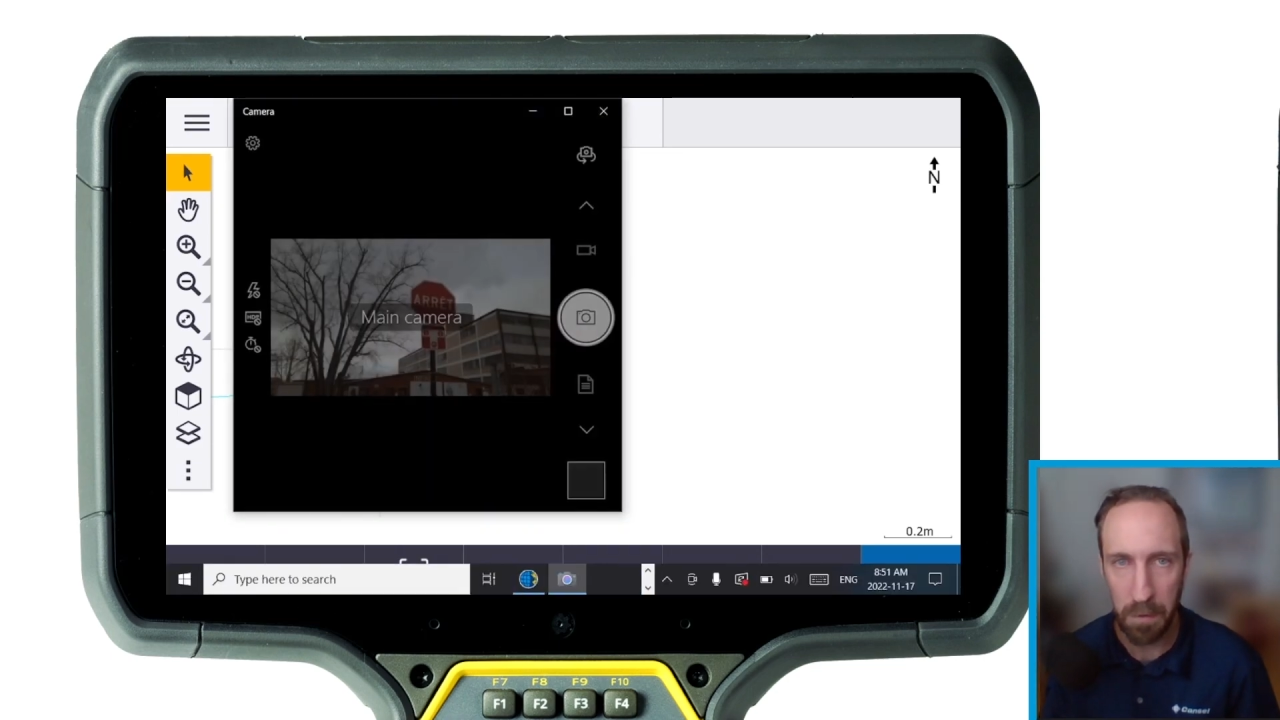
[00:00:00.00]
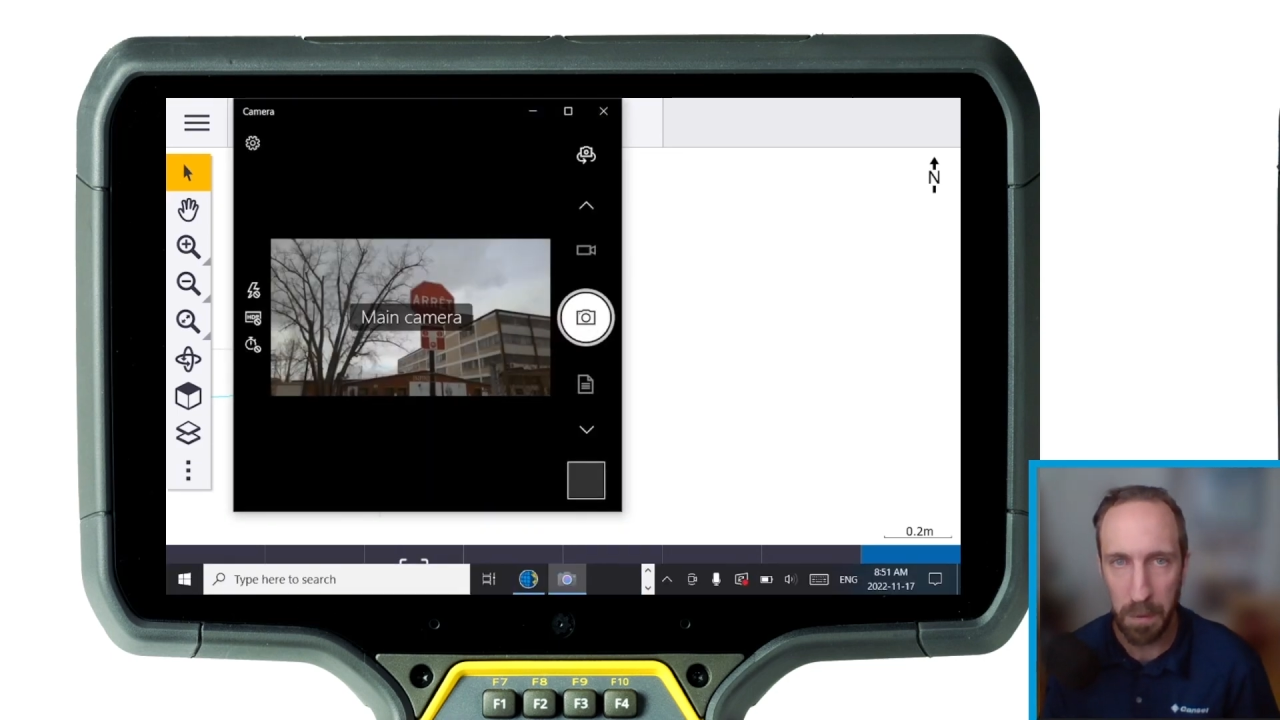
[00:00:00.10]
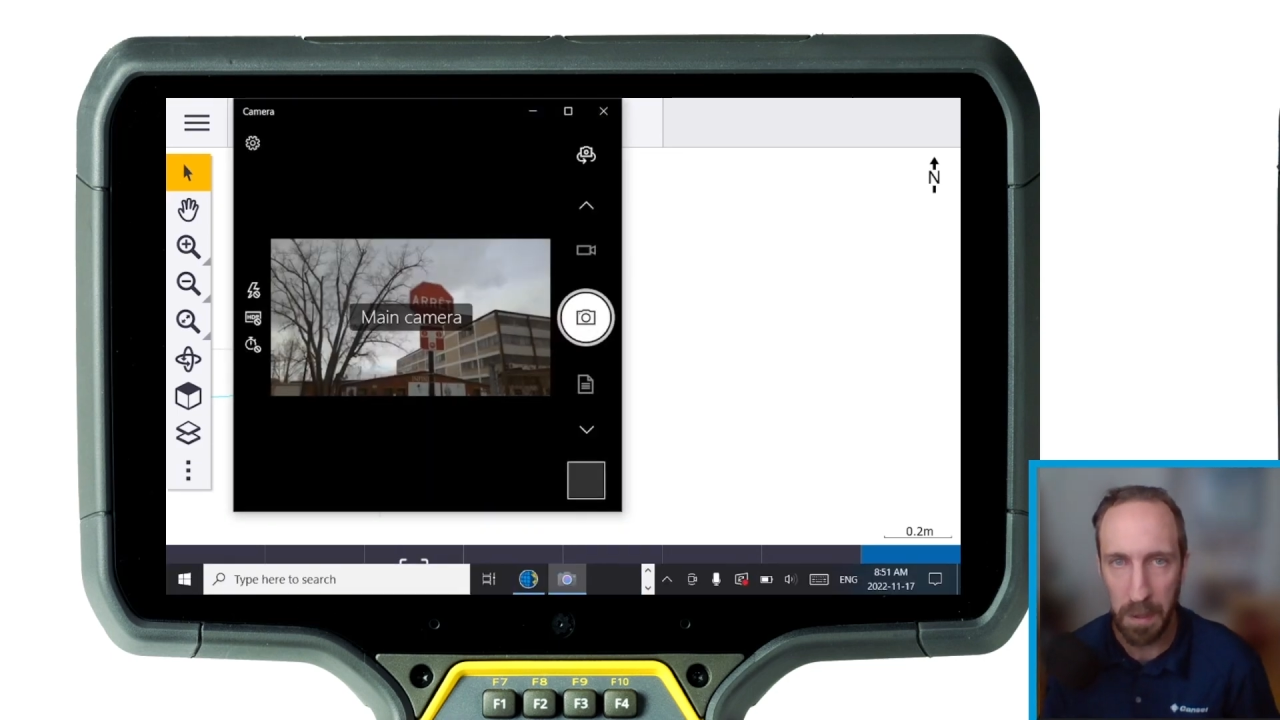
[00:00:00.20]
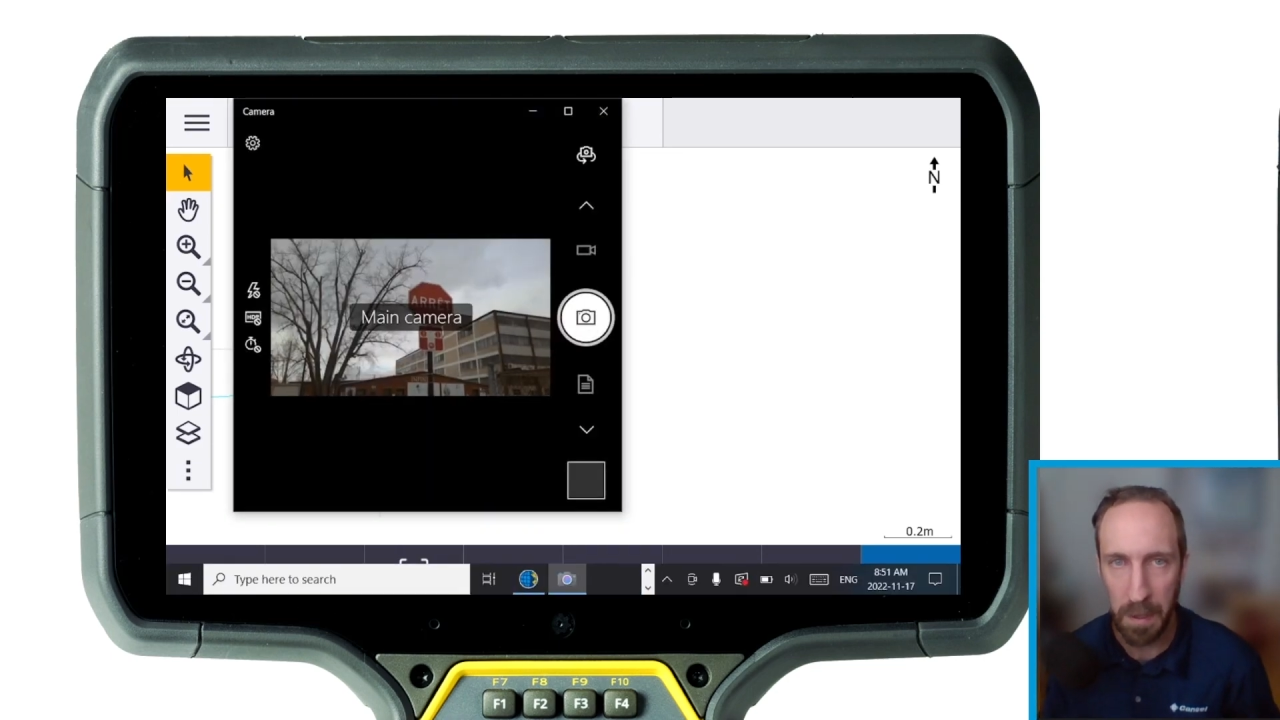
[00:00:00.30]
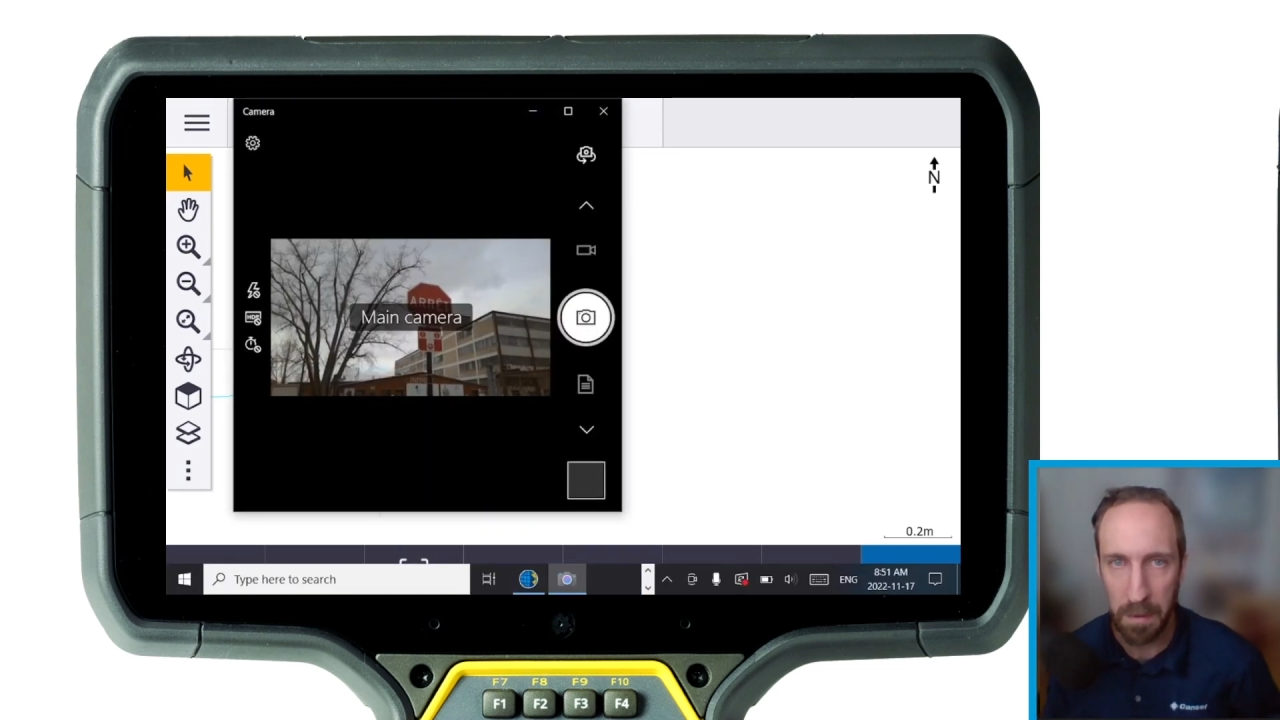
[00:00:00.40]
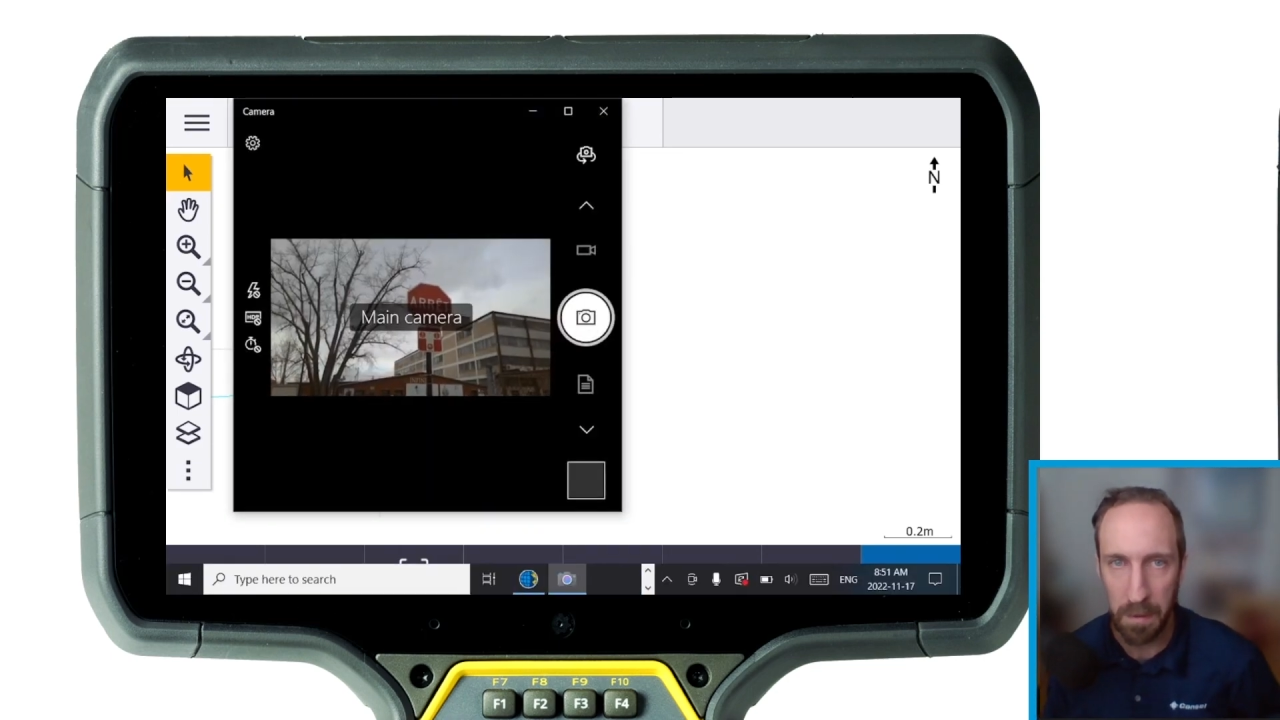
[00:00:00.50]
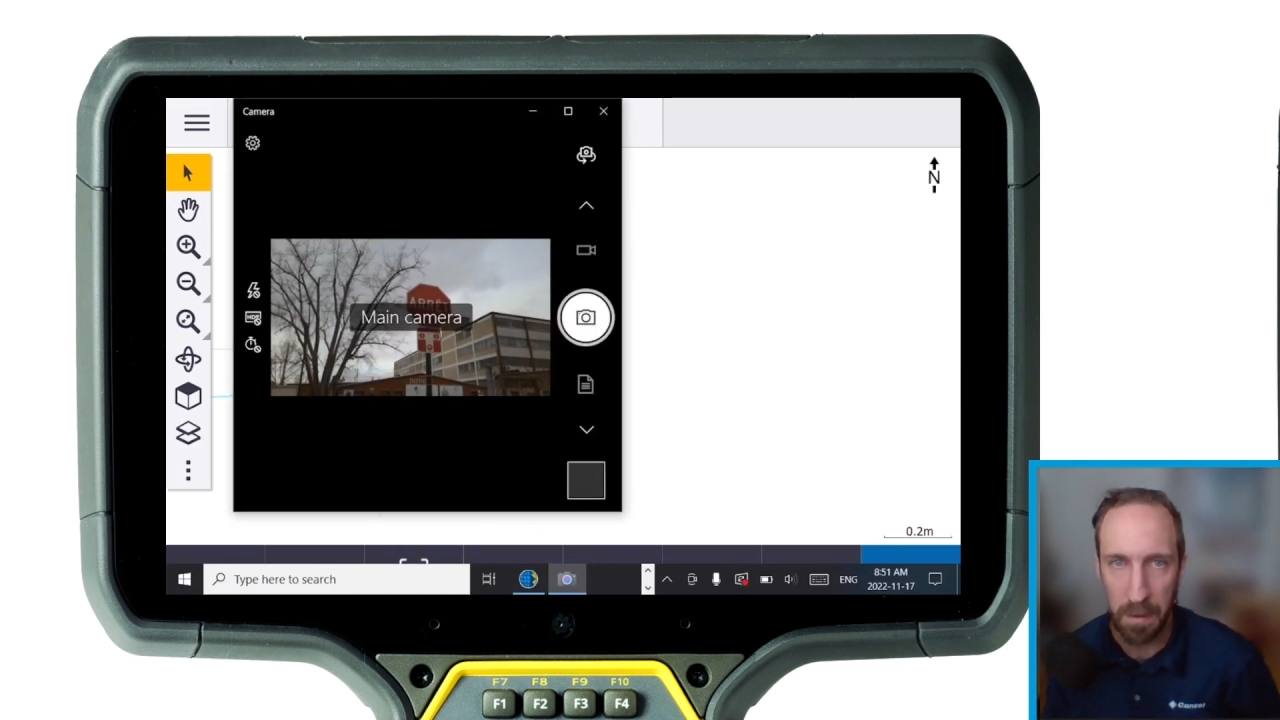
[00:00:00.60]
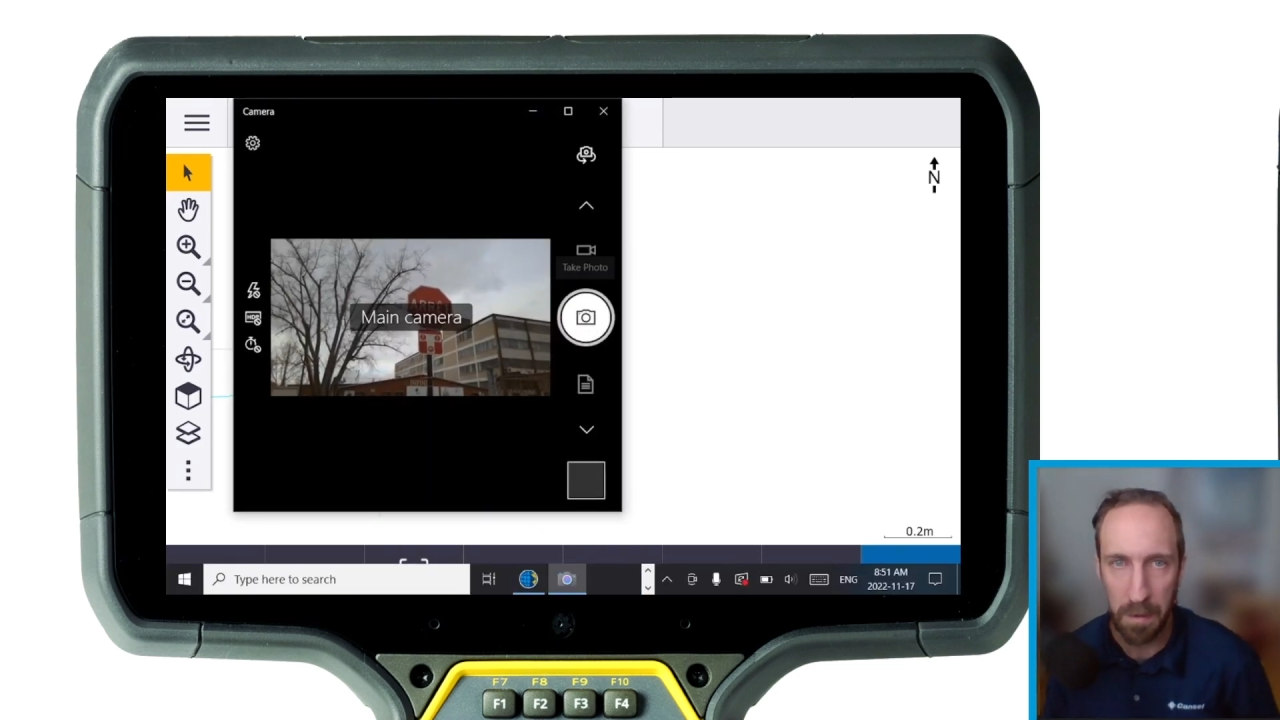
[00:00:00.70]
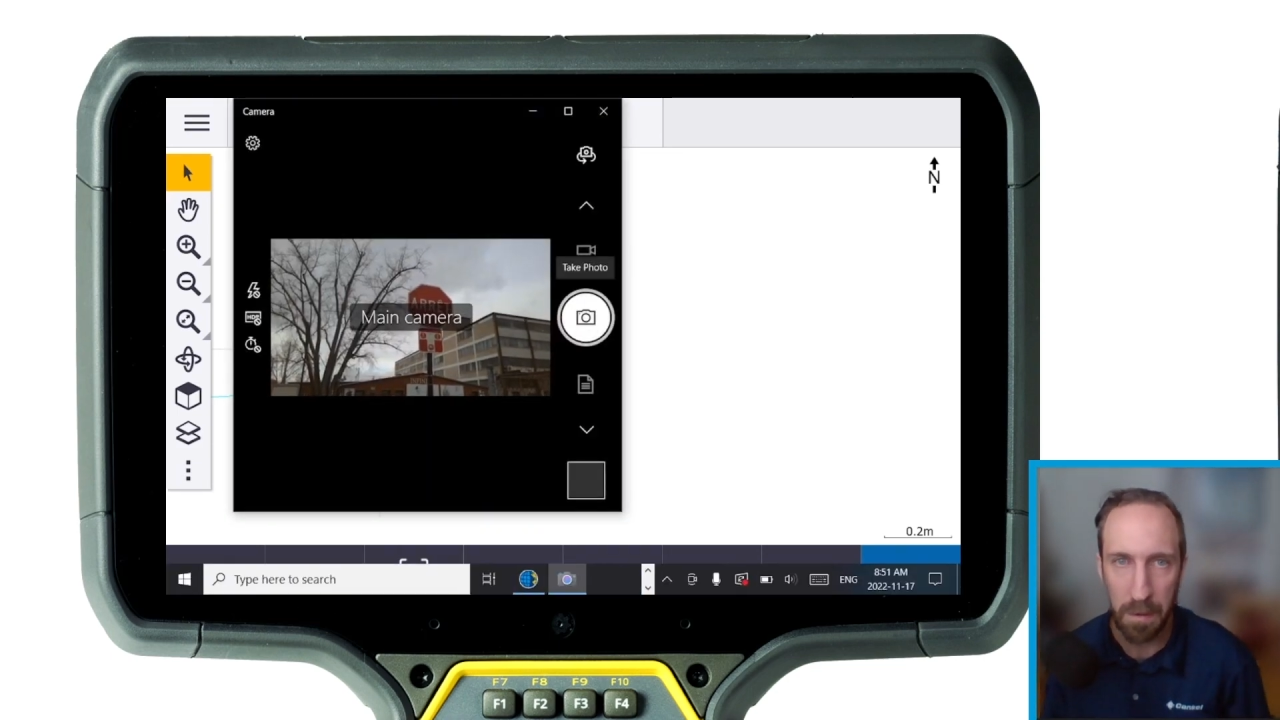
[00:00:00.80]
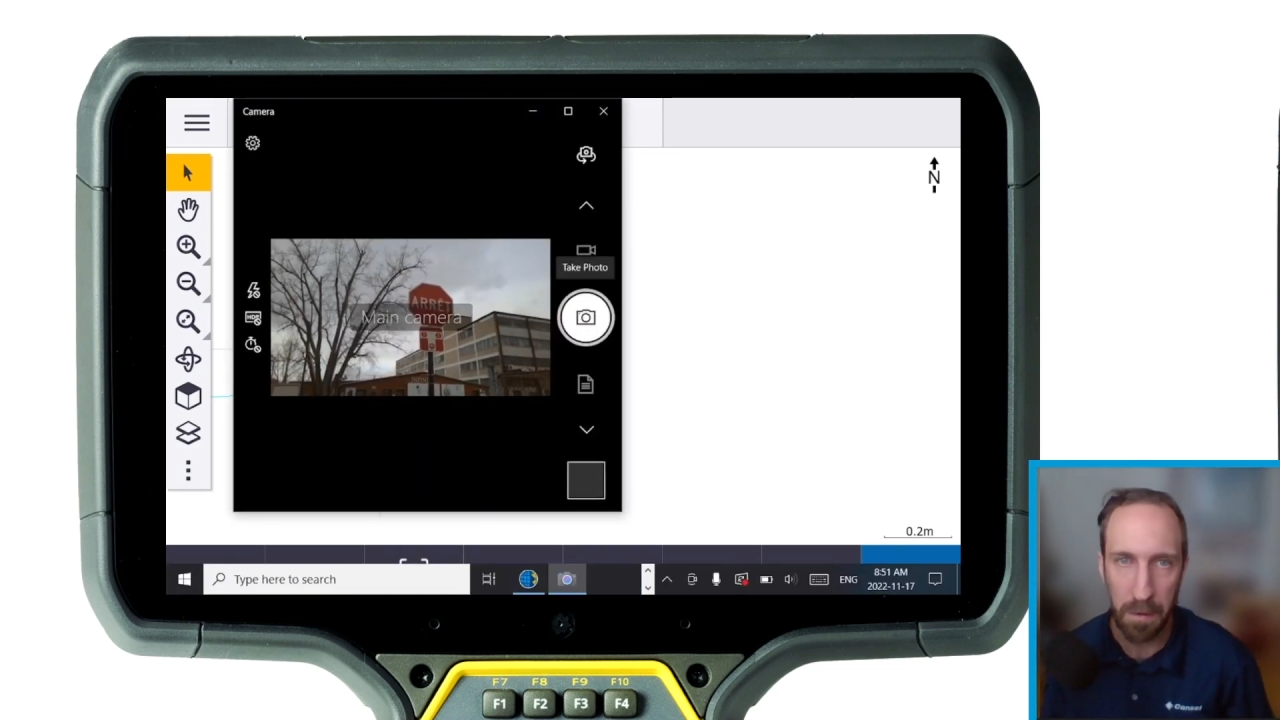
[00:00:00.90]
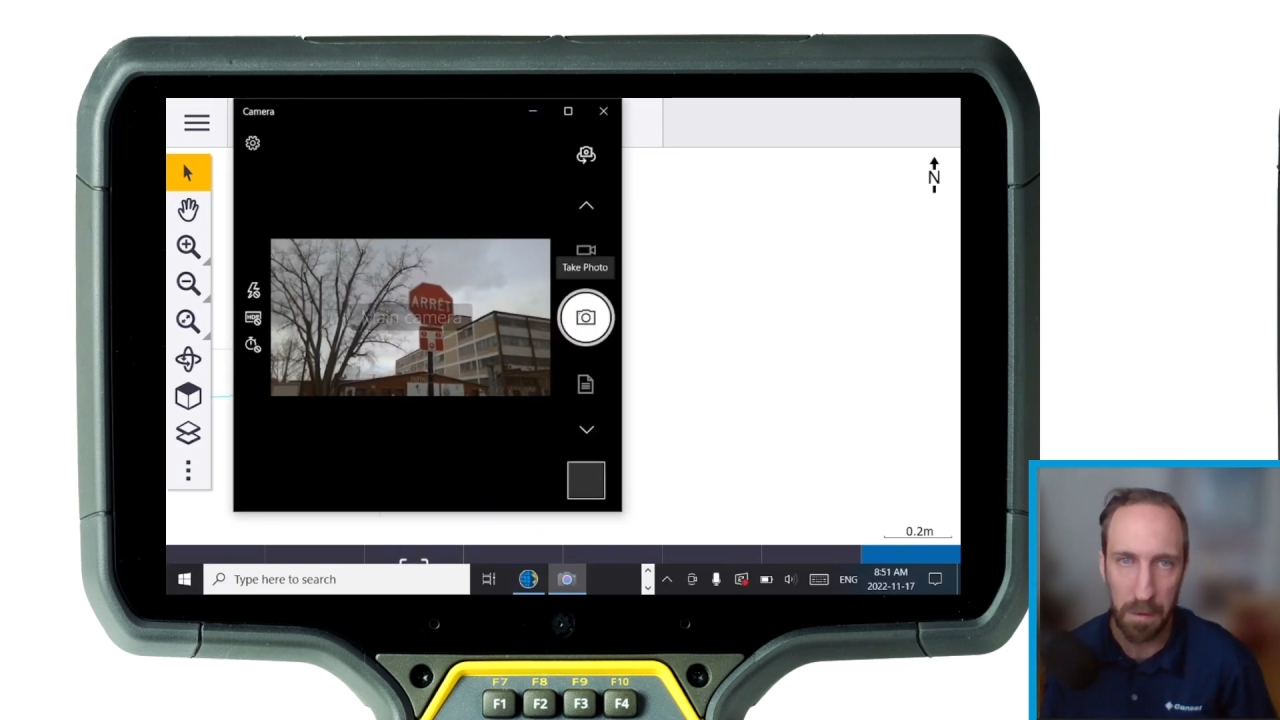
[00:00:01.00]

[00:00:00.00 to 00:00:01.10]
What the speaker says: you would hit the